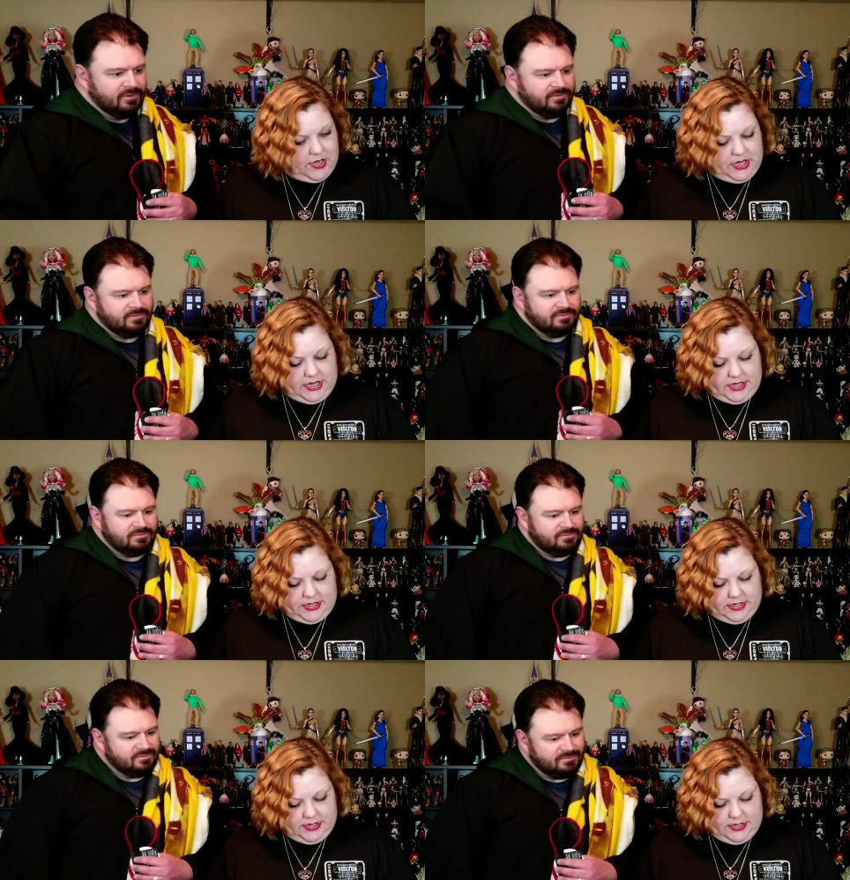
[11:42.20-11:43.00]

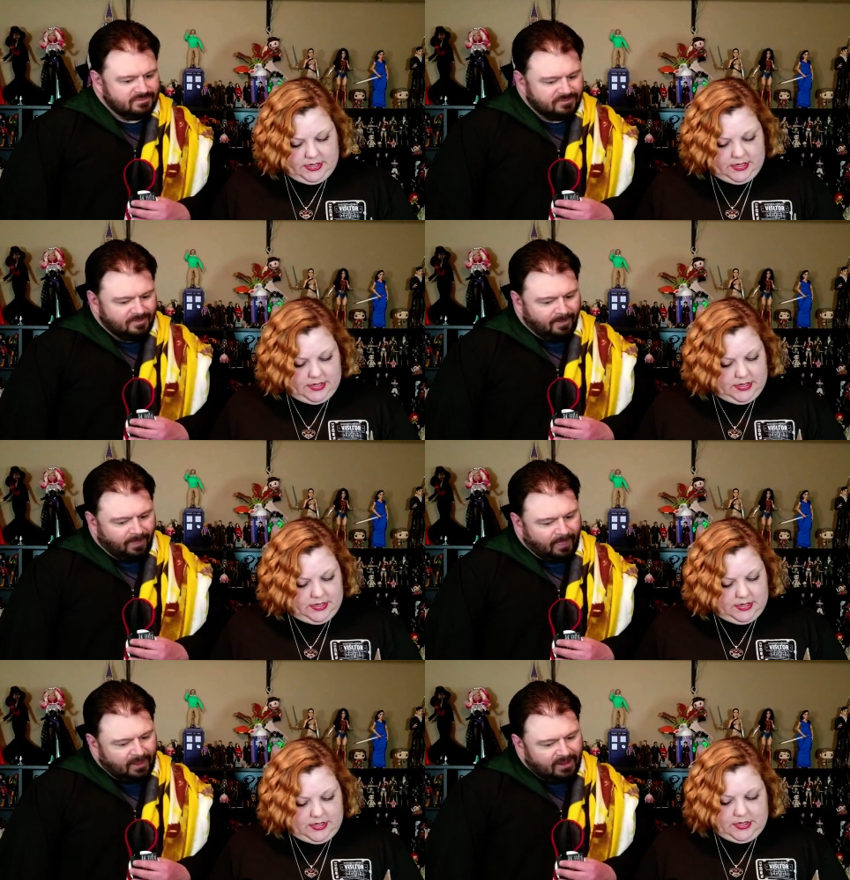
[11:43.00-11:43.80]
Speaker 1: neat.
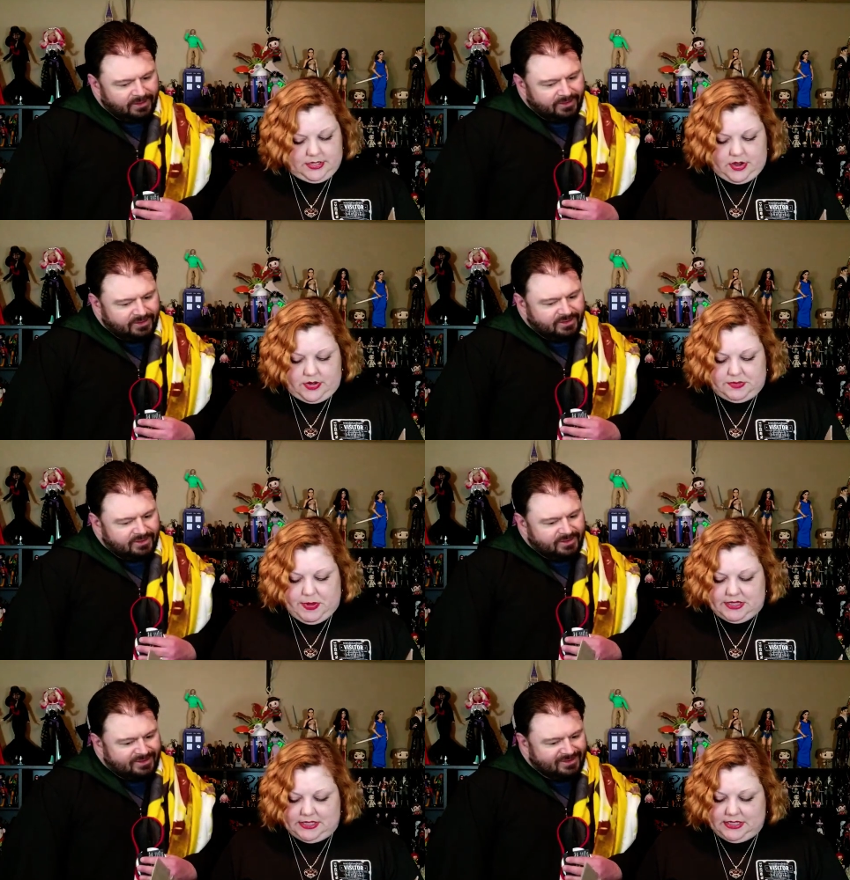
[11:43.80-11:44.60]
So it's
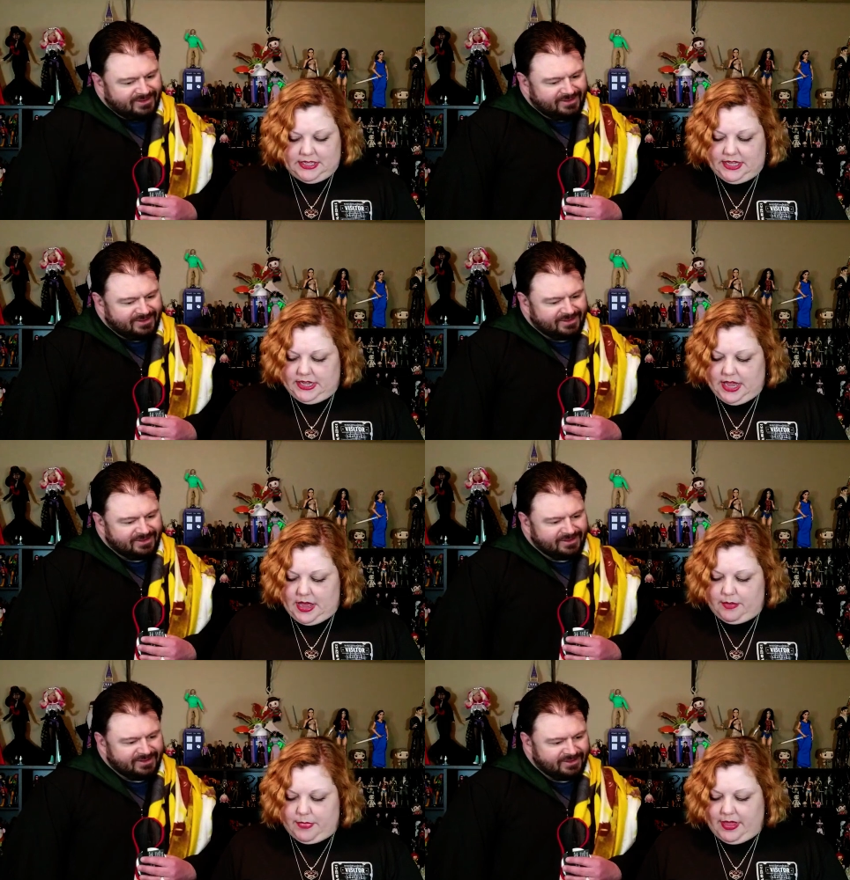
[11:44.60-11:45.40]
basically,
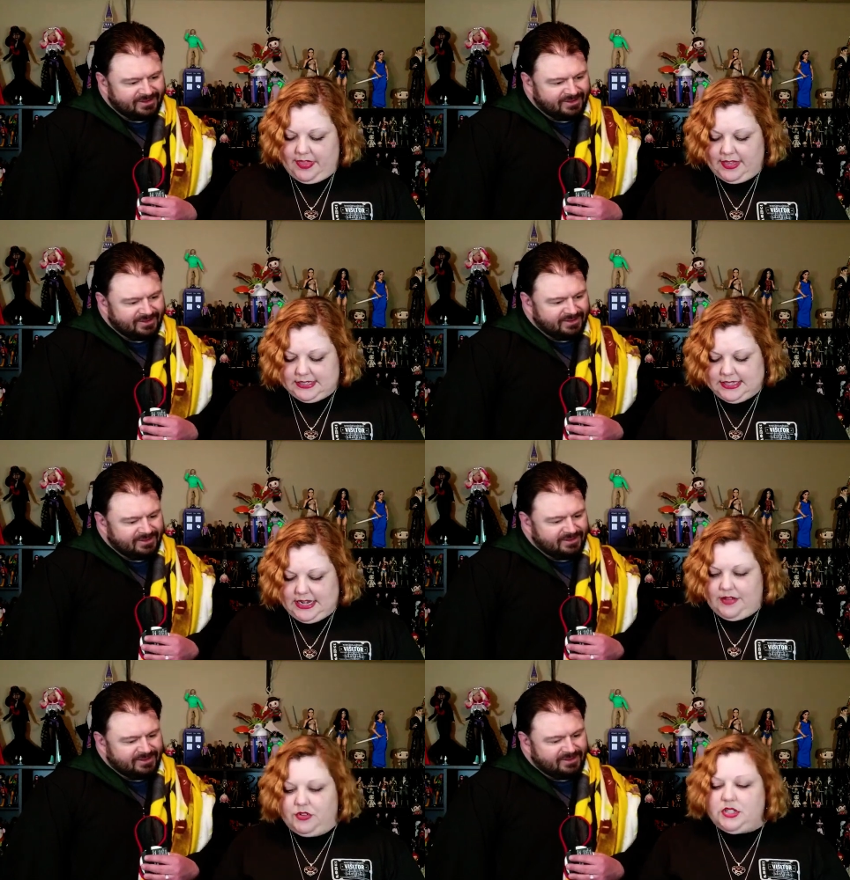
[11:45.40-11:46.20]
um, I think it's like
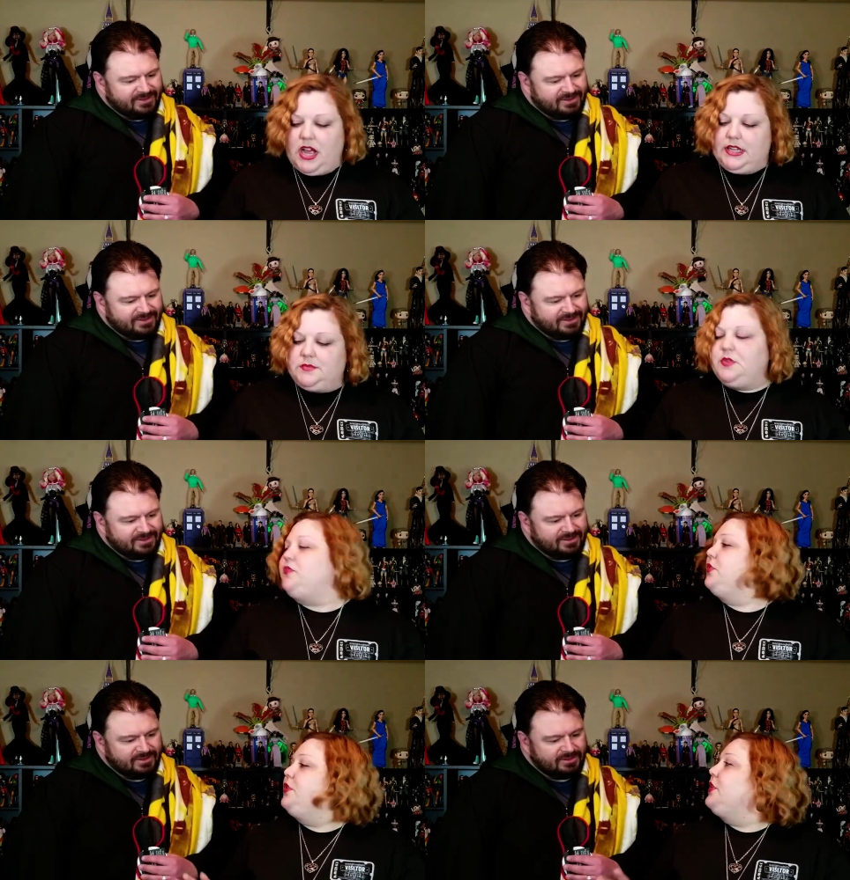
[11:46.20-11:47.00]
an advertisement
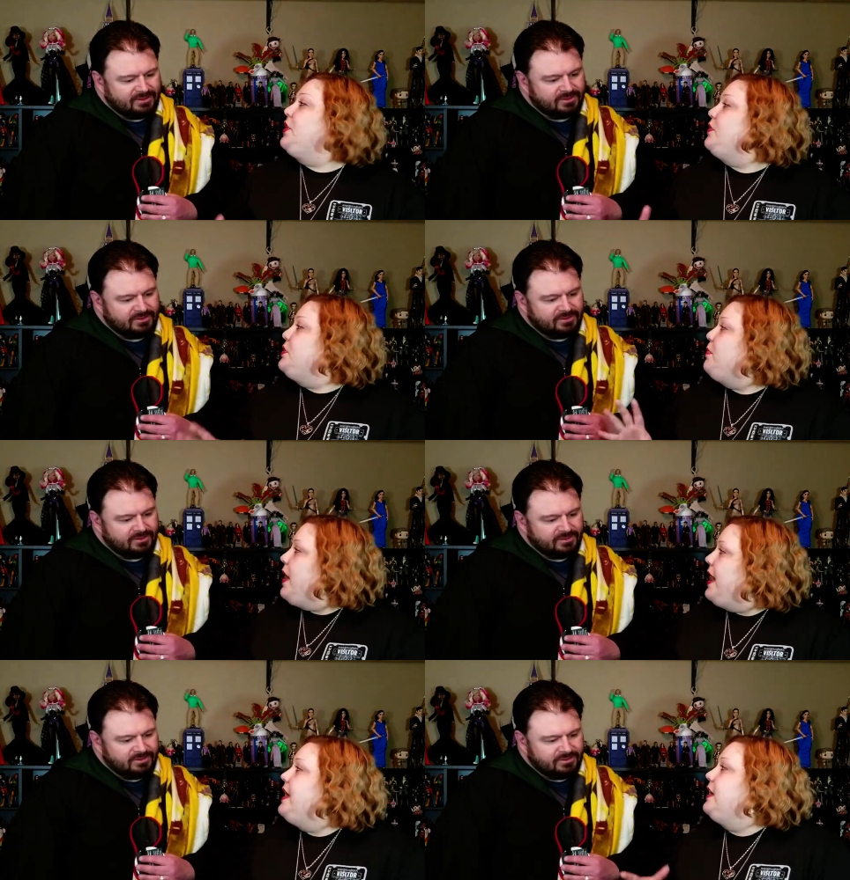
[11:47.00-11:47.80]
for, you know, when you
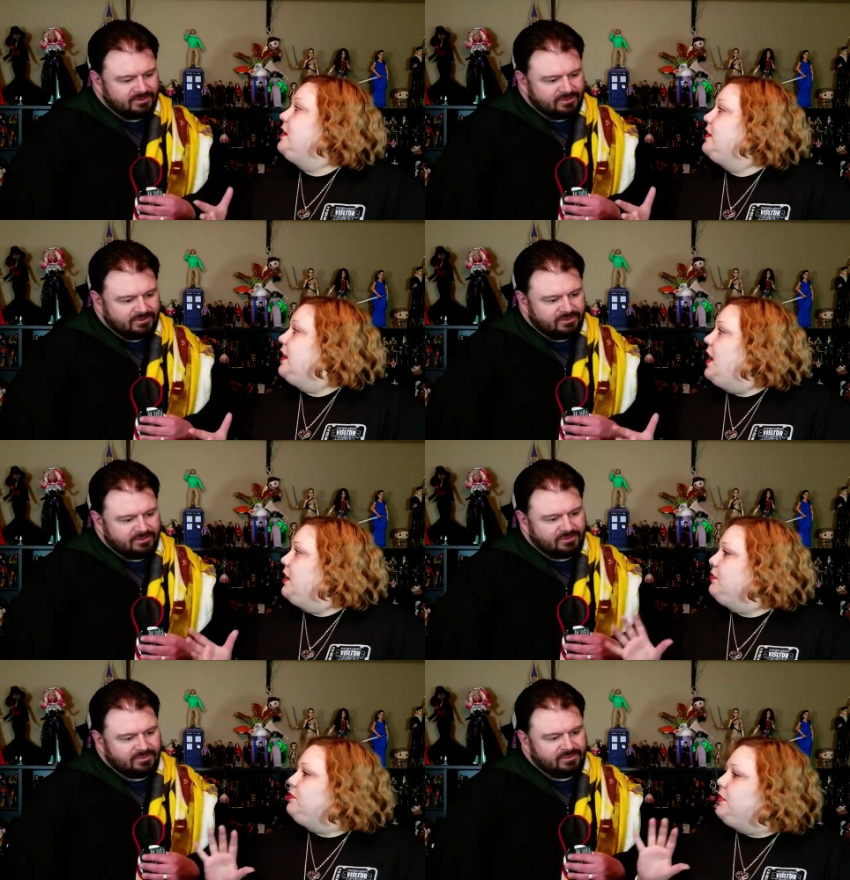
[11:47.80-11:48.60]
buy a
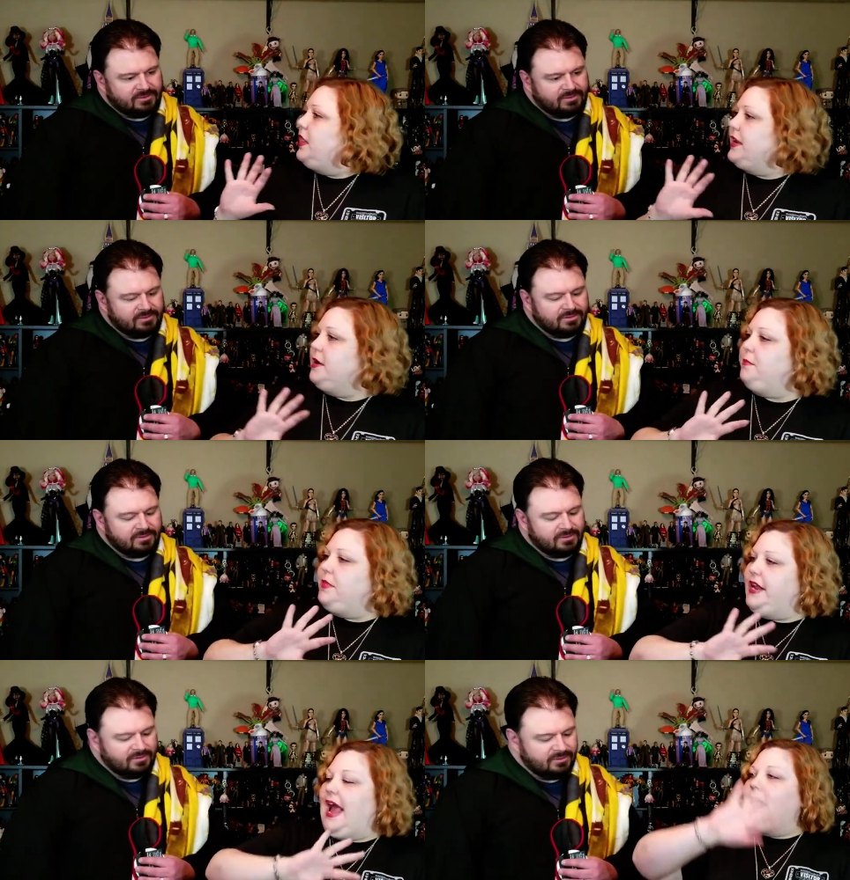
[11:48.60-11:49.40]
like a,
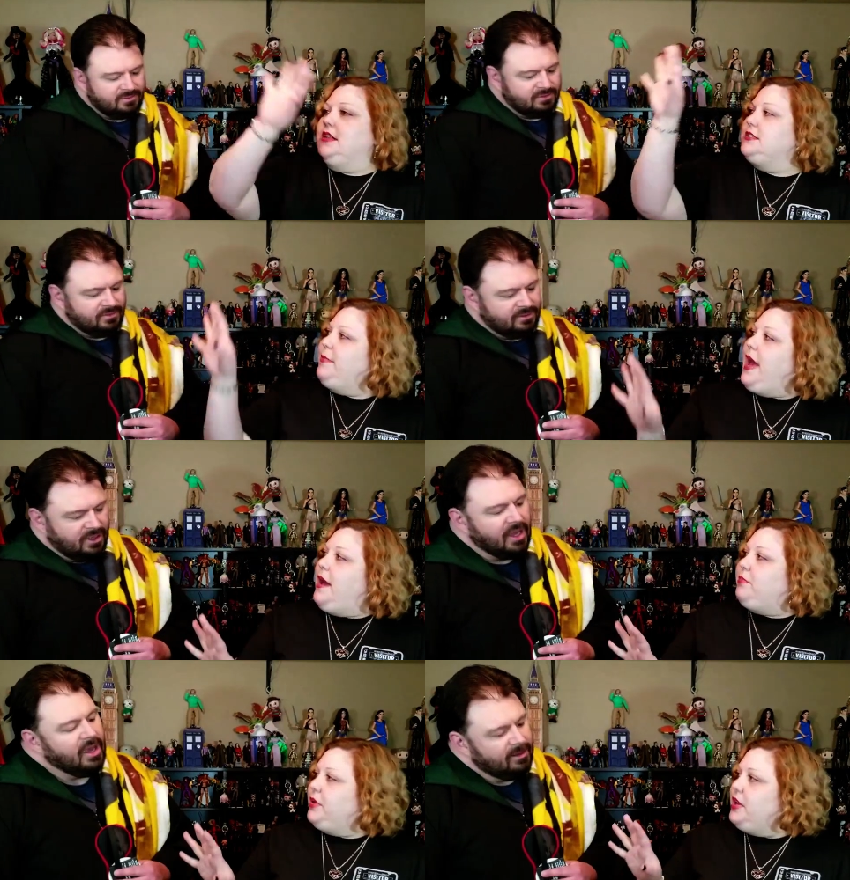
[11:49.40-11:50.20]
an atlas
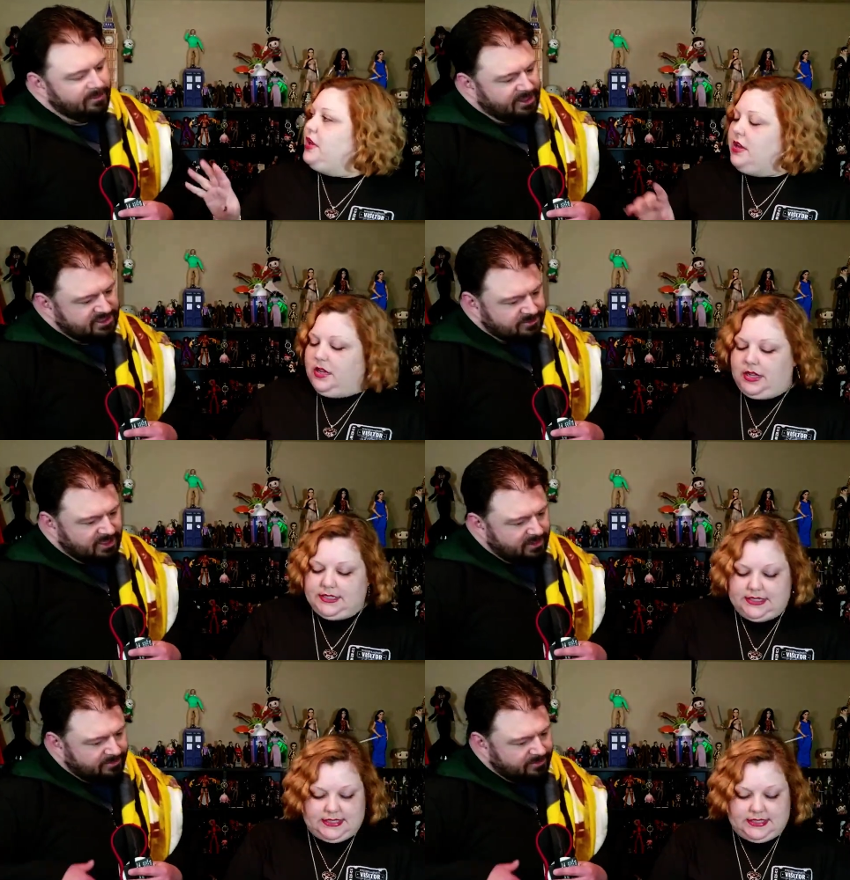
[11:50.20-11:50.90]
map.
Speaker 2: It must be, because it